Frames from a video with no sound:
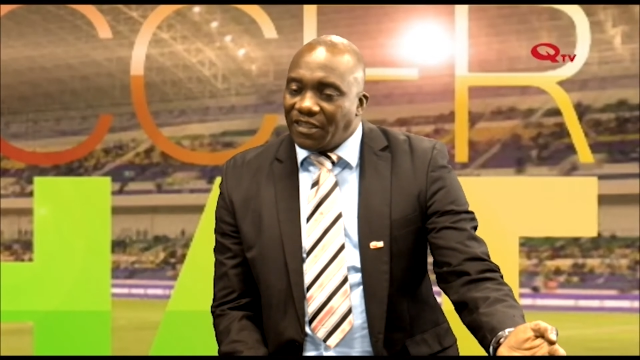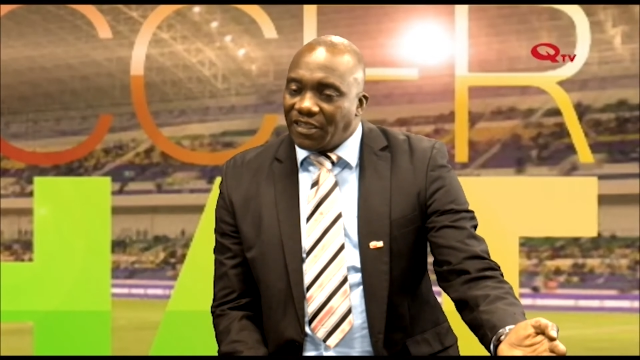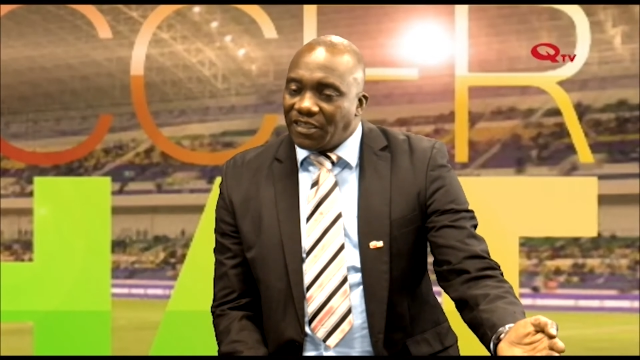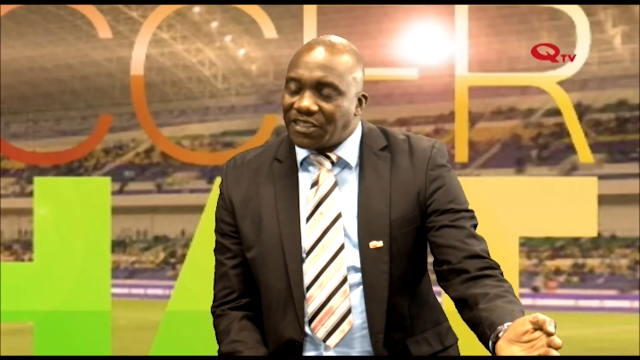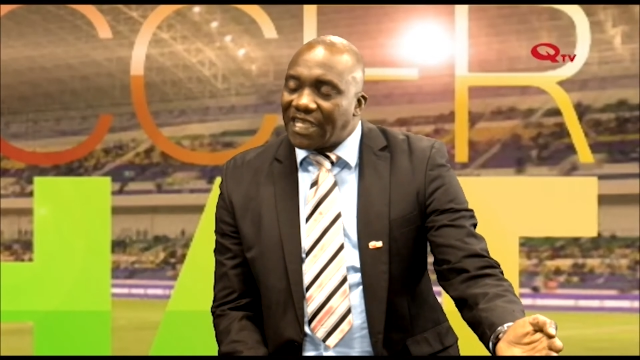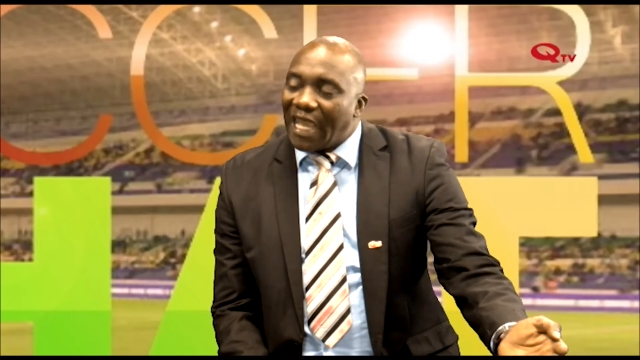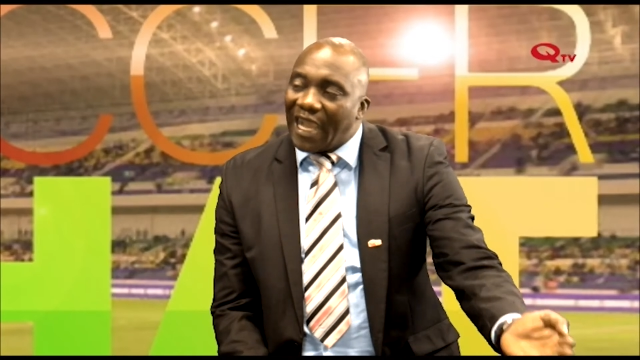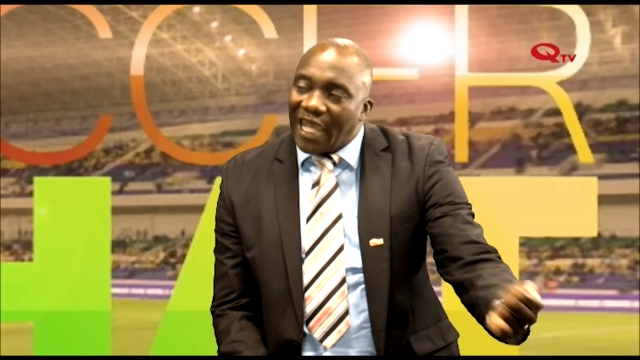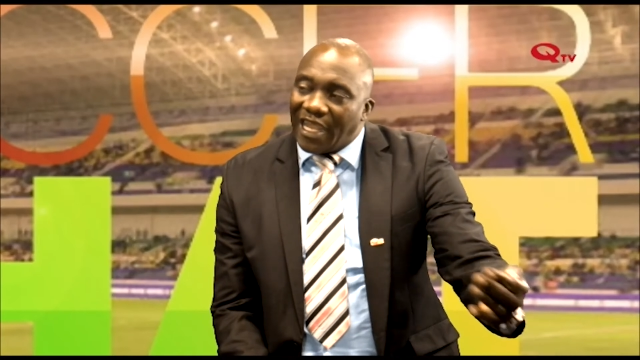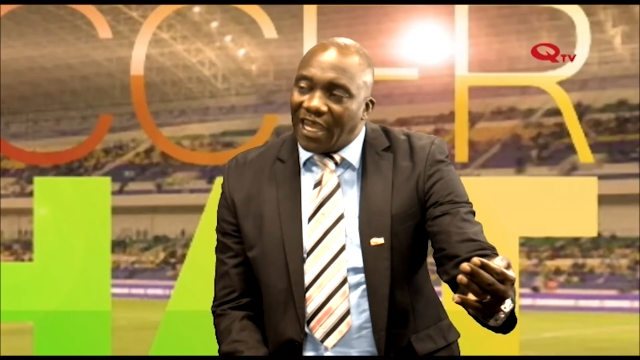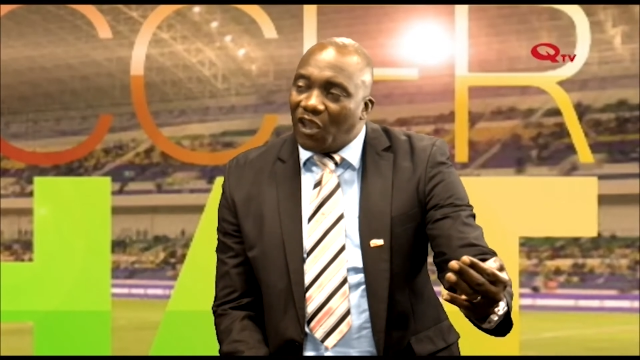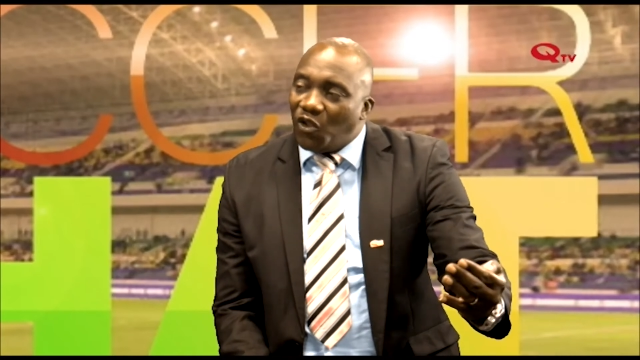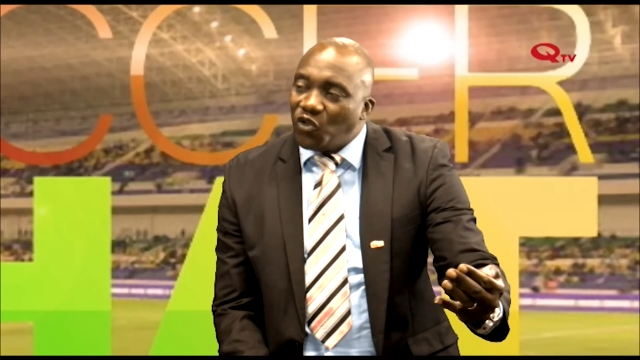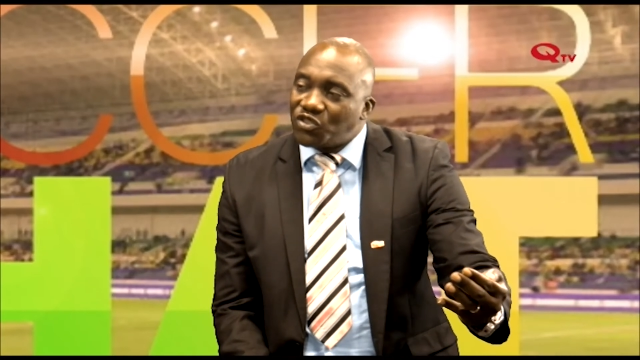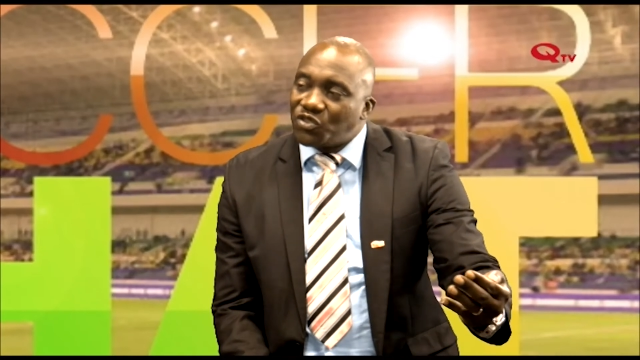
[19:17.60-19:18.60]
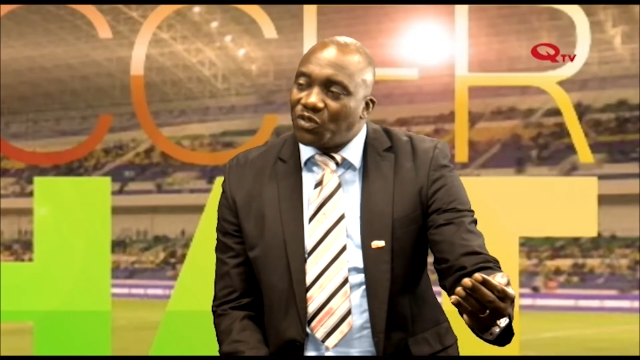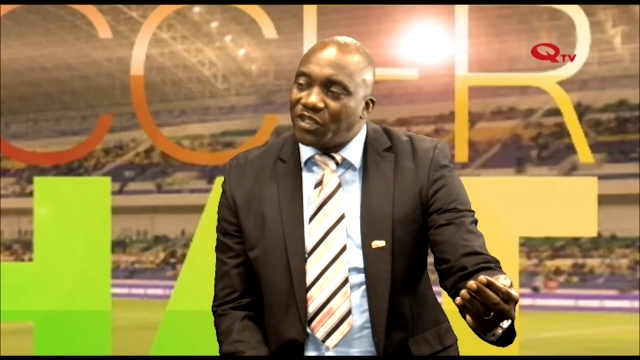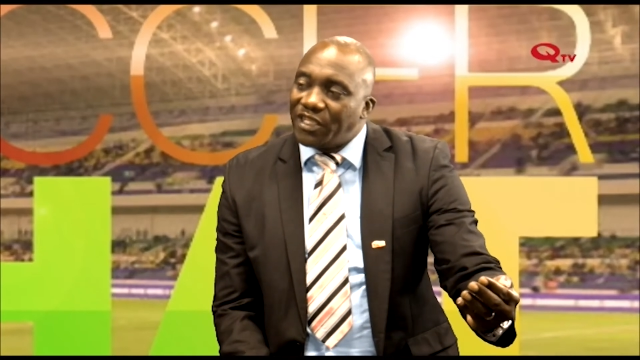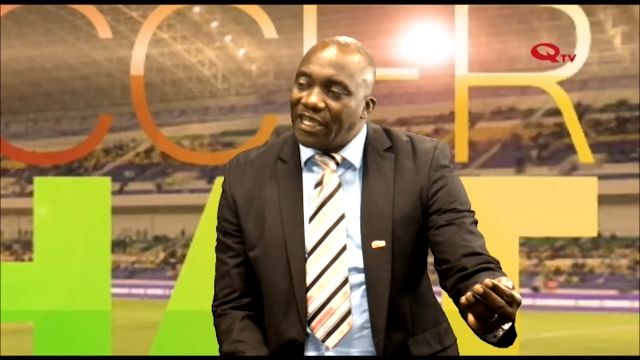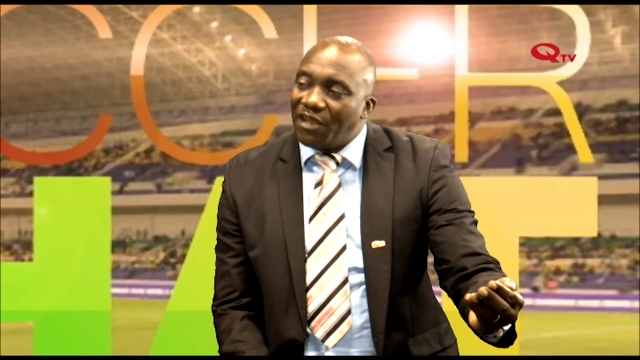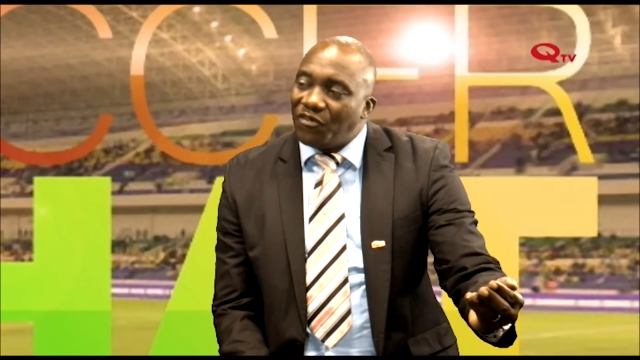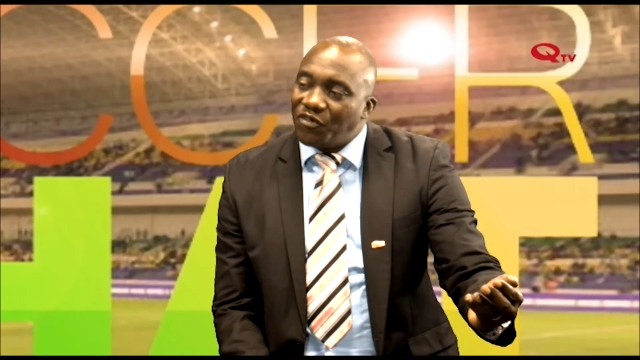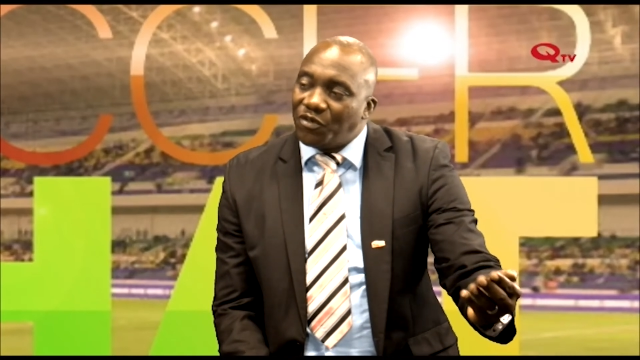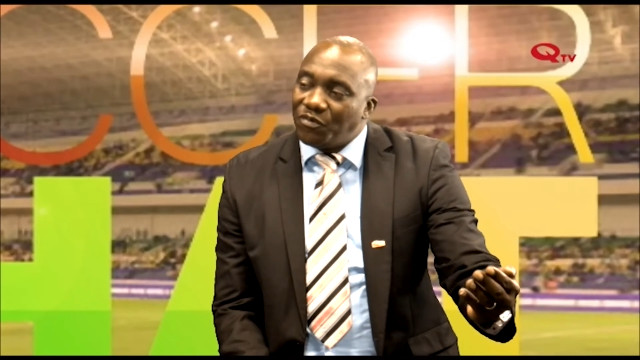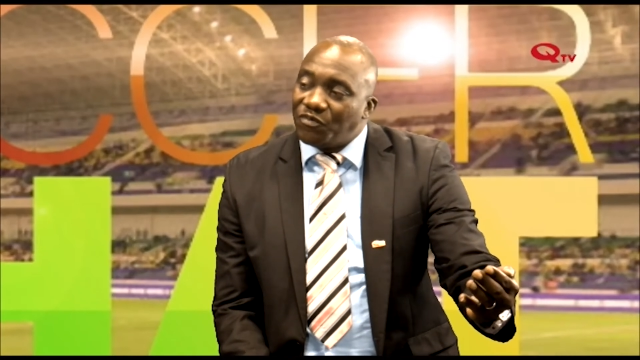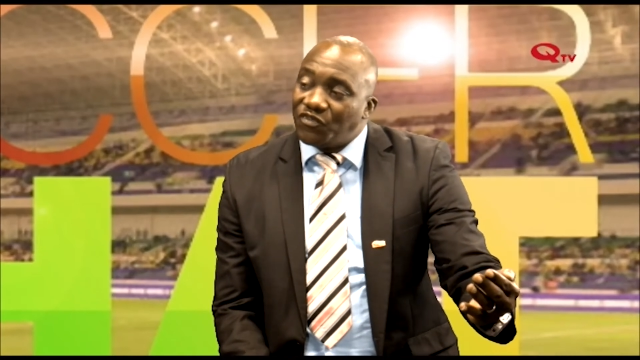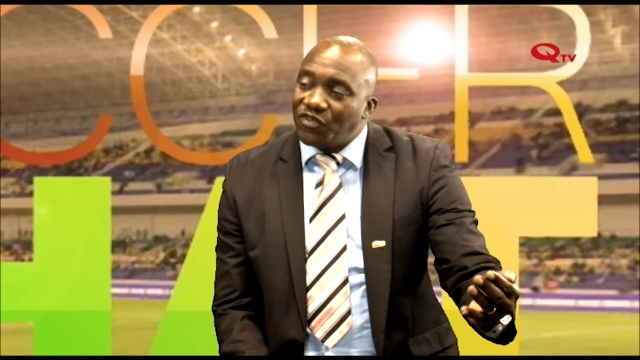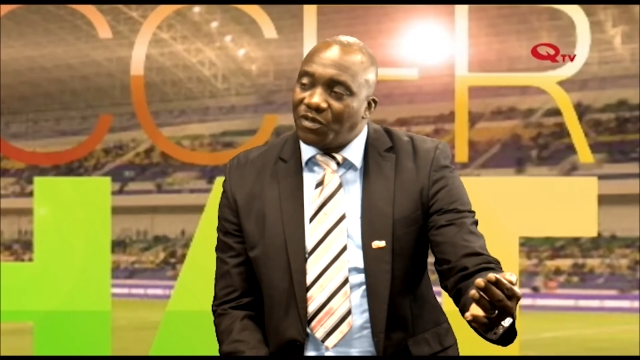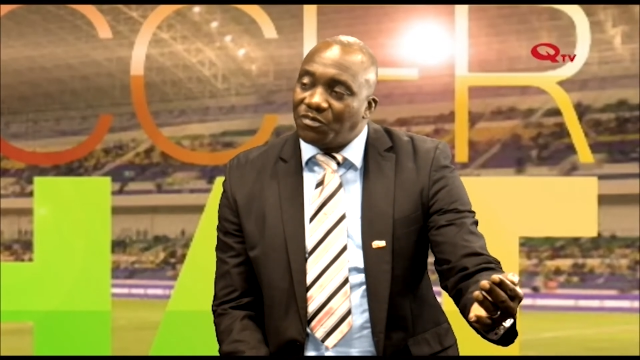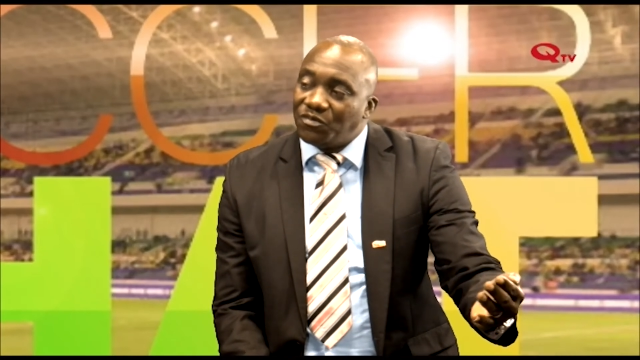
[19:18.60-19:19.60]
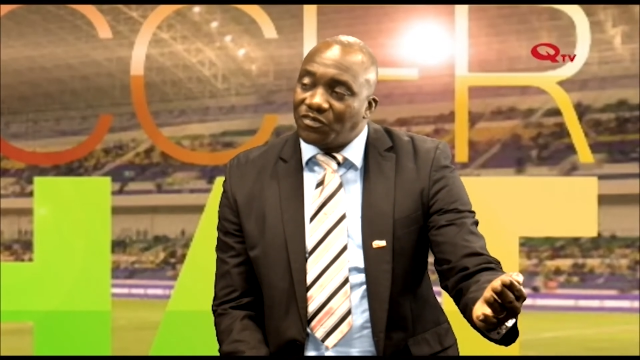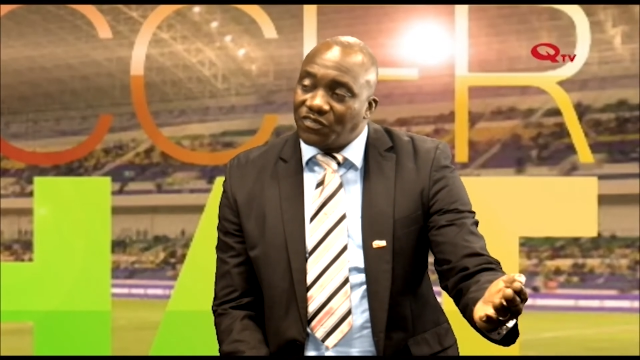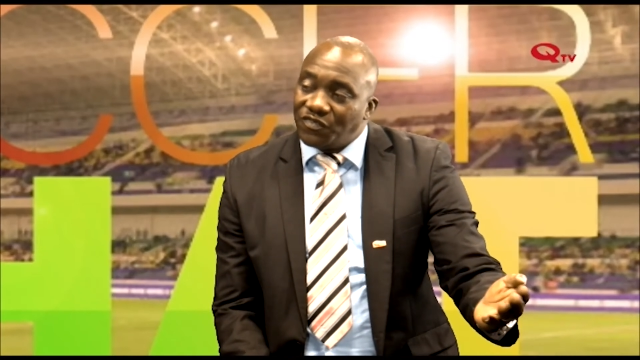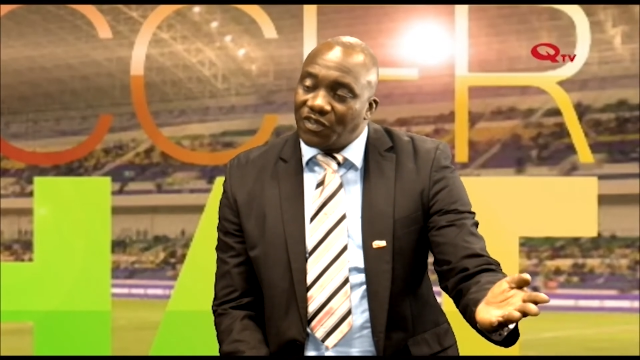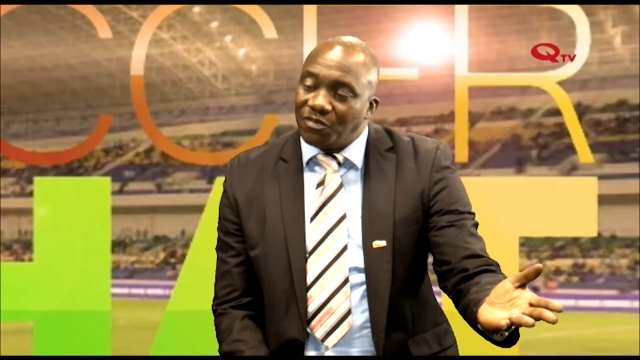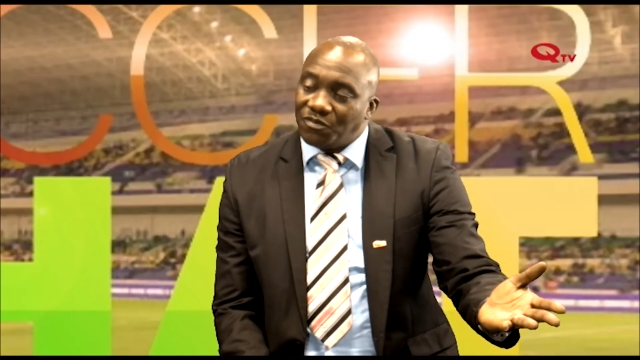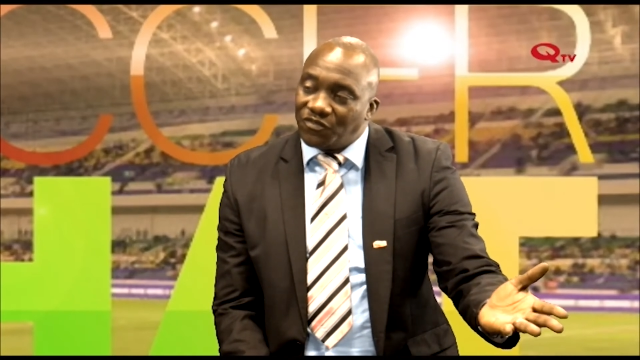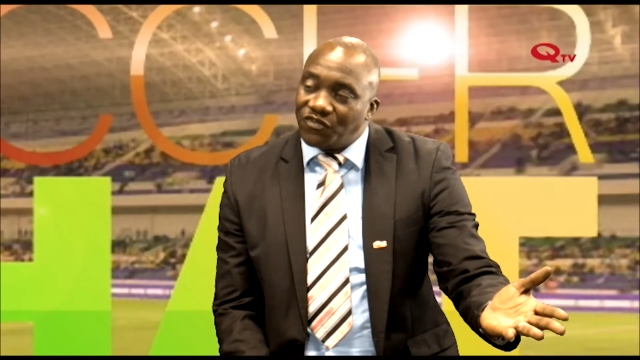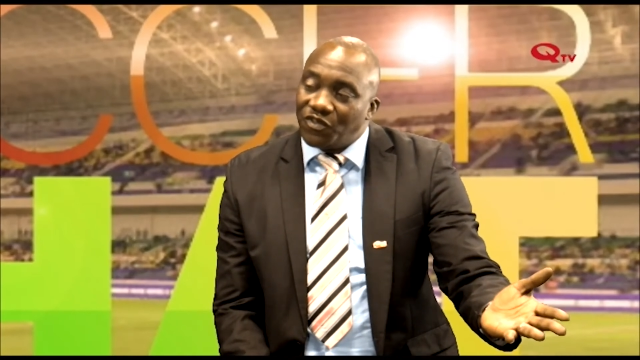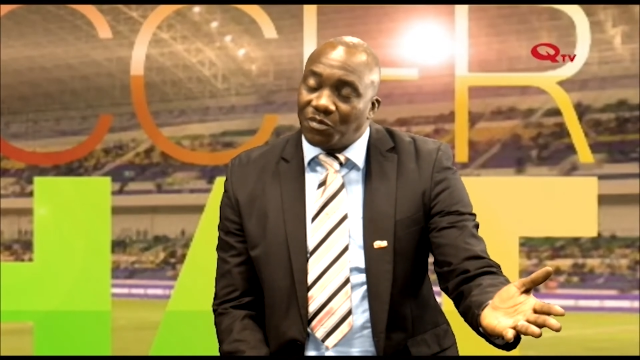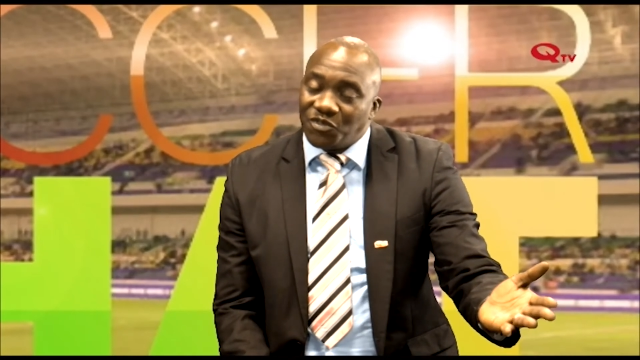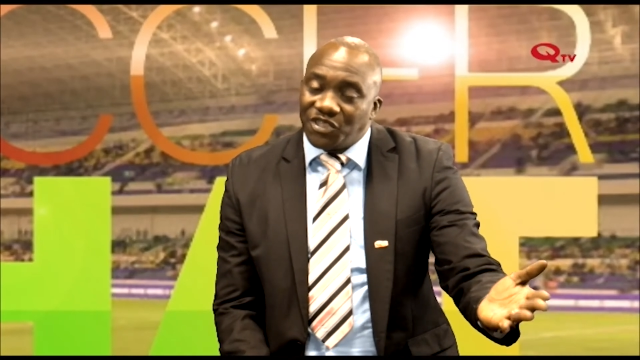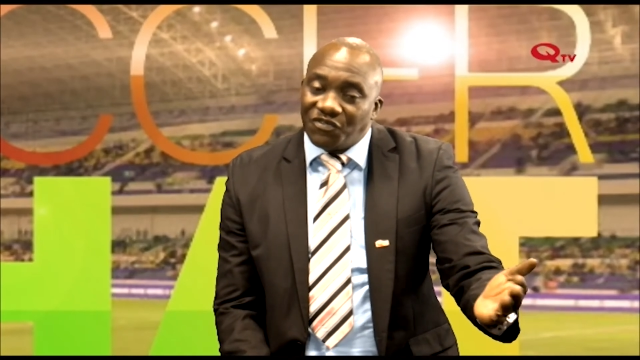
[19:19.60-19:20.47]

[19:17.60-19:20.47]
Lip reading: Sakala also there from